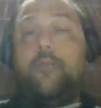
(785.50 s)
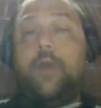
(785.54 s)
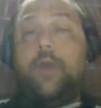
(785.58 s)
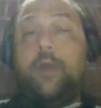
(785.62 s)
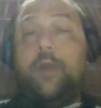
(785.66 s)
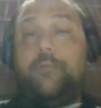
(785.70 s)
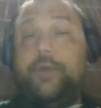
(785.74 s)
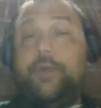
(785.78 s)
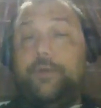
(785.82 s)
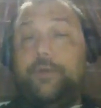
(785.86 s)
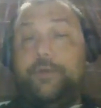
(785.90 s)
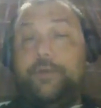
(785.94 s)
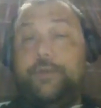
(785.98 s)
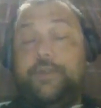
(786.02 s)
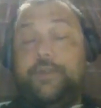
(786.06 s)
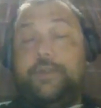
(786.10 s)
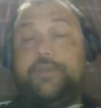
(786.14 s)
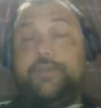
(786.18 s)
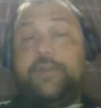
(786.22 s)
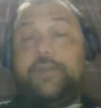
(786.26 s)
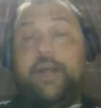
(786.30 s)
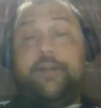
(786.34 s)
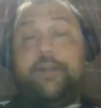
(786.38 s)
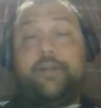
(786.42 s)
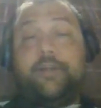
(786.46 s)
build a
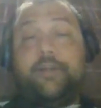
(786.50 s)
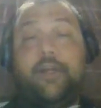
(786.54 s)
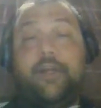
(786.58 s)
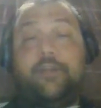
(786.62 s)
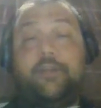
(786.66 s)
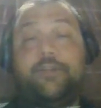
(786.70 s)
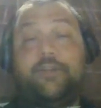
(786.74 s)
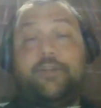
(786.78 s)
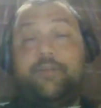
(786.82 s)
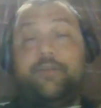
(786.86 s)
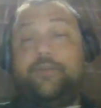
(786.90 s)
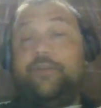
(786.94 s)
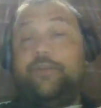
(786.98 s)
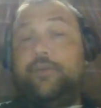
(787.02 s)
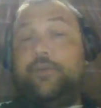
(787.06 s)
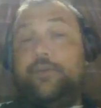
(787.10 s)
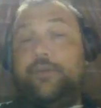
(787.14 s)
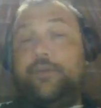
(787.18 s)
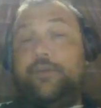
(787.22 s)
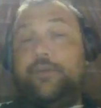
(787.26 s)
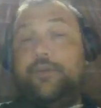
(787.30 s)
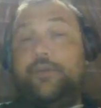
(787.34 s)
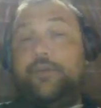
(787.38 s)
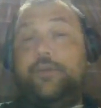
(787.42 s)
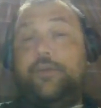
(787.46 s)
desalination
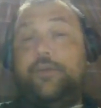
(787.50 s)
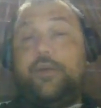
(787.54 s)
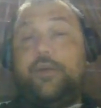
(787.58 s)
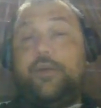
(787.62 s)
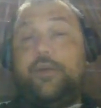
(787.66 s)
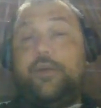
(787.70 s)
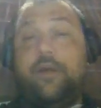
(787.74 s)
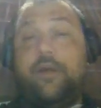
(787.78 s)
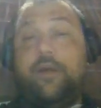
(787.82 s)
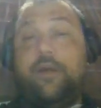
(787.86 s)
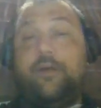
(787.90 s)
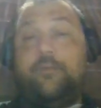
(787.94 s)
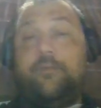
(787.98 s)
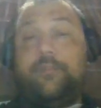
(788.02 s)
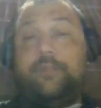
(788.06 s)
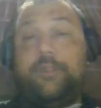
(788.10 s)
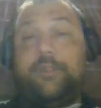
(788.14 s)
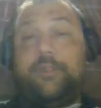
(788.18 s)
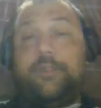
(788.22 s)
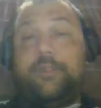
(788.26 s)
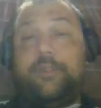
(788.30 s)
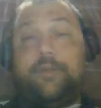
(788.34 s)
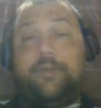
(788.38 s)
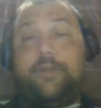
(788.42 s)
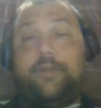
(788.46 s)

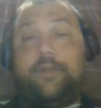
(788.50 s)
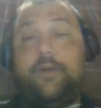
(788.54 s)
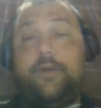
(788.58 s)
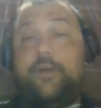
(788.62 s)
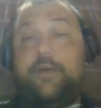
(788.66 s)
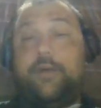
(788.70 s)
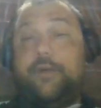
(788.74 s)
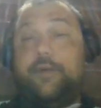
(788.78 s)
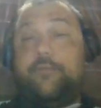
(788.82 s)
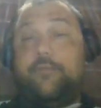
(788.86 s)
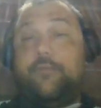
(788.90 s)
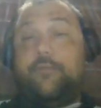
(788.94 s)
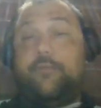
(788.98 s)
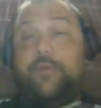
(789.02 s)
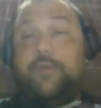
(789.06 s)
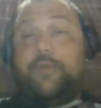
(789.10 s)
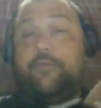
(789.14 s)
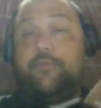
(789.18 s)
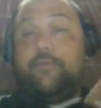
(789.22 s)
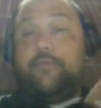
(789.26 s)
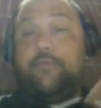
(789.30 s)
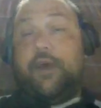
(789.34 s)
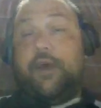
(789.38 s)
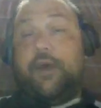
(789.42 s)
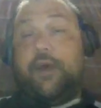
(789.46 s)
plant
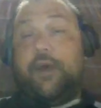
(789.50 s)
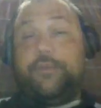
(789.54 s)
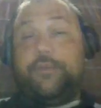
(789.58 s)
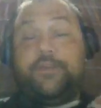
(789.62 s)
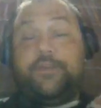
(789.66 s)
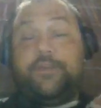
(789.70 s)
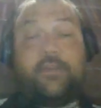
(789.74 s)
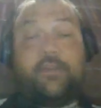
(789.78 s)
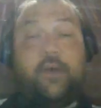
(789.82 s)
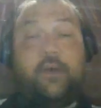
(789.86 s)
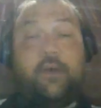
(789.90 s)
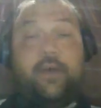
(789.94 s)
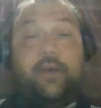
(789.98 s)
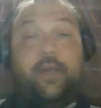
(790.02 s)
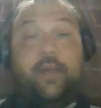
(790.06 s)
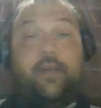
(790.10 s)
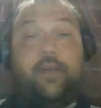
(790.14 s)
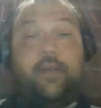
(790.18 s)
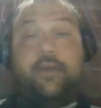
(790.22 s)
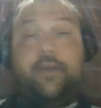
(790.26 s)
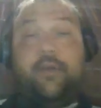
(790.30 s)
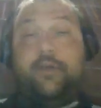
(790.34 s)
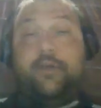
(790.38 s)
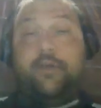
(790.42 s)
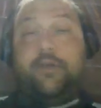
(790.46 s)
of a novel design
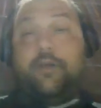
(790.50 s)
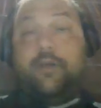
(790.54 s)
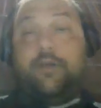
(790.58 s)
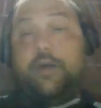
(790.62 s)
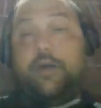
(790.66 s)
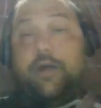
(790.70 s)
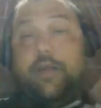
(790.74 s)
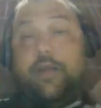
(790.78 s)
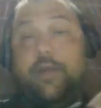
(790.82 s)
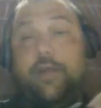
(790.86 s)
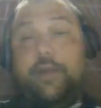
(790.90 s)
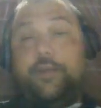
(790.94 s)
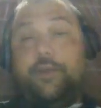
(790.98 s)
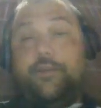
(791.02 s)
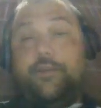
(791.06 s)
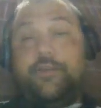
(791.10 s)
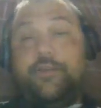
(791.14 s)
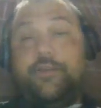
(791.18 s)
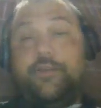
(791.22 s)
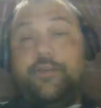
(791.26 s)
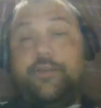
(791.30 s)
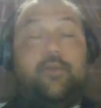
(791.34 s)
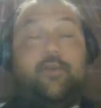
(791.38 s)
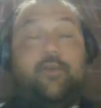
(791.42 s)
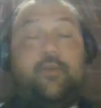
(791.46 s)
that could
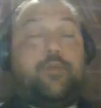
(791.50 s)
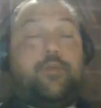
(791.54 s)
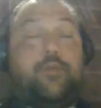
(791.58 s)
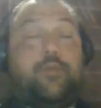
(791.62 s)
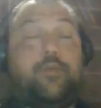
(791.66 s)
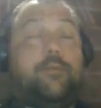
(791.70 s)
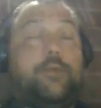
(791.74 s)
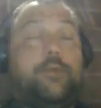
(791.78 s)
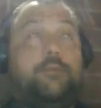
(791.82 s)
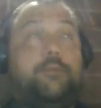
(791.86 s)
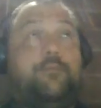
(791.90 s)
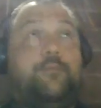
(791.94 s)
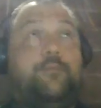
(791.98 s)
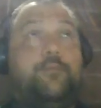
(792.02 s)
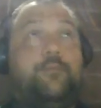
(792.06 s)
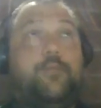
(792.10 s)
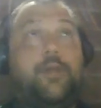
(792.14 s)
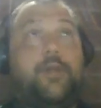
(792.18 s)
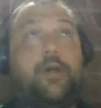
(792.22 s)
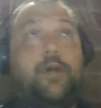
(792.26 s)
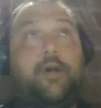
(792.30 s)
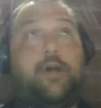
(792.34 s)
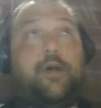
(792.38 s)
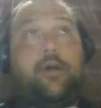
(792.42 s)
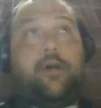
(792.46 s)
solve the problem
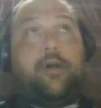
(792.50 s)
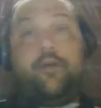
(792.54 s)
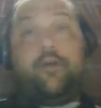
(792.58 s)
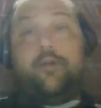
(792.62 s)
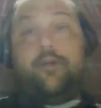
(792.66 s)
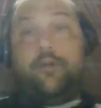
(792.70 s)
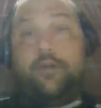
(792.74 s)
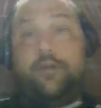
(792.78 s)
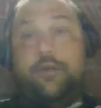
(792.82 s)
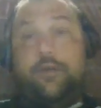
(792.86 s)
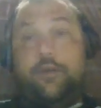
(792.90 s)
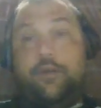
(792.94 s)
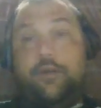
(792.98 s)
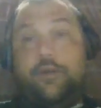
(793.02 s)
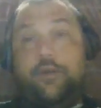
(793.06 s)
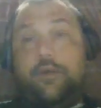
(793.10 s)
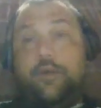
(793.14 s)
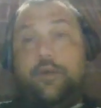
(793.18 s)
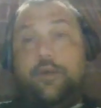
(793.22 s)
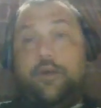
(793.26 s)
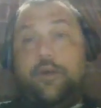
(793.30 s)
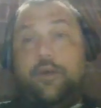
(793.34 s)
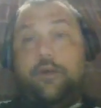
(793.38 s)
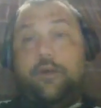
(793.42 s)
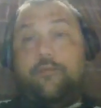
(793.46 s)

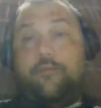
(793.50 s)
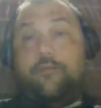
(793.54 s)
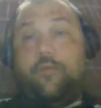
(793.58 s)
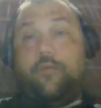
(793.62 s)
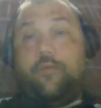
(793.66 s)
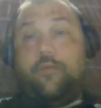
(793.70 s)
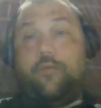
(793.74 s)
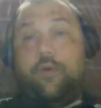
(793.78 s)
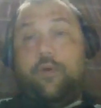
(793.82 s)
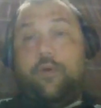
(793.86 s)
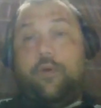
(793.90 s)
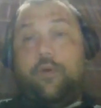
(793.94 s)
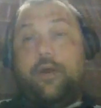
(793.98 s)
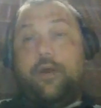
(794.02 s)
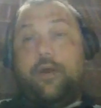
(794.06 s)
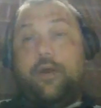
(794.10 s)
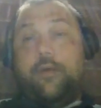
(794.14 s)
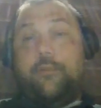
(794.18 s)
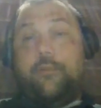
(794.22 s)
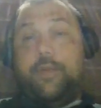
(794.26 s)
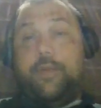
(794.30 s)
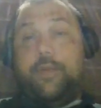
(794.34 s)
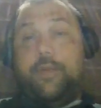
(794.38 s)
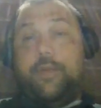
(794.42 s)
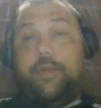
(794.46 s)
for
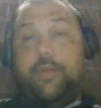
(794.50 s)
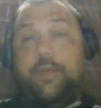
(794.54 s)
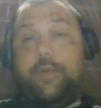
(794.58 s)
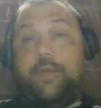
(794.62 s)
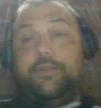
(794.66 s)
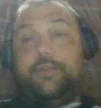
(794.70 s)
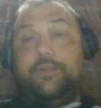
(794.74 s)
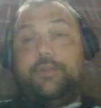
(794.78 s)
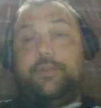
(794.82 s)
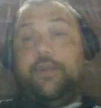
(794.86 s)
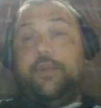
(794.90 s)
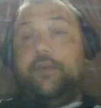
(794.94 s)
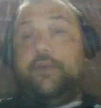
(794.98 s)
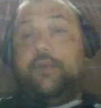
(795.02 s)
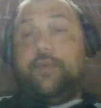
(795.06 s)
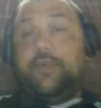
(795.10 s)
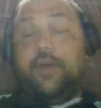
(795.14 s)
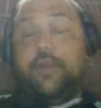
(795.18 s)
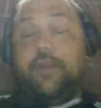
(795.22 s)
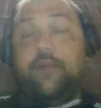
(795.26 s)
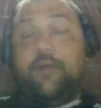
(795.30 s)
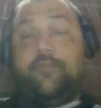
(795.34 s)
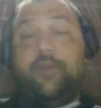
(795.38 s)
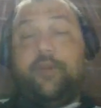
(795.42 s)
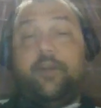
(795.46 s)
Mexico City of not
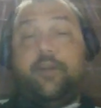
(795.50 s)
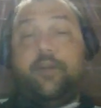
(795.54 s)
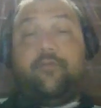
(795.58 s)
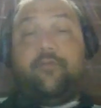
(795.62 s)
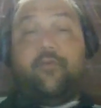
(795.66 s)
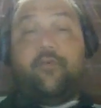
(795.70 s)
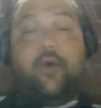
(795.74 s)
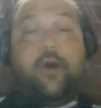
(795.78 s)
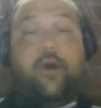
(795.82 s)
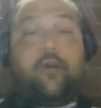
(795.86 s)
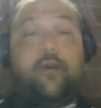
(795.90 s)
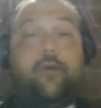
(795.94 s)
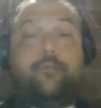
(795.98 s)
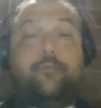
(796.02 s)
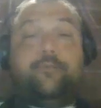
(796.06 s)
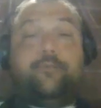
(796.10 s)
having enough water.